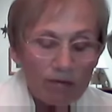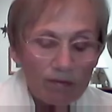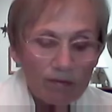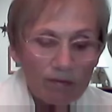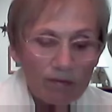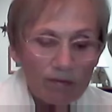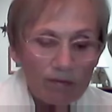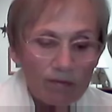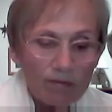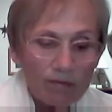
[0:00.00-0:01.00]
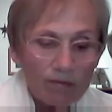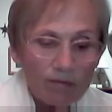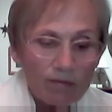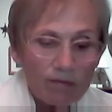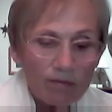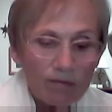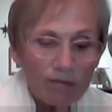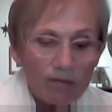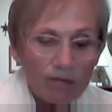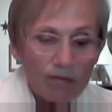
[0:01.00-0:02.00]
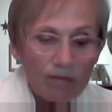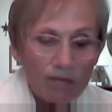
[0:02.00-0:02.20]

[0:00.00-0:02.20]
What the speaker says: (silence)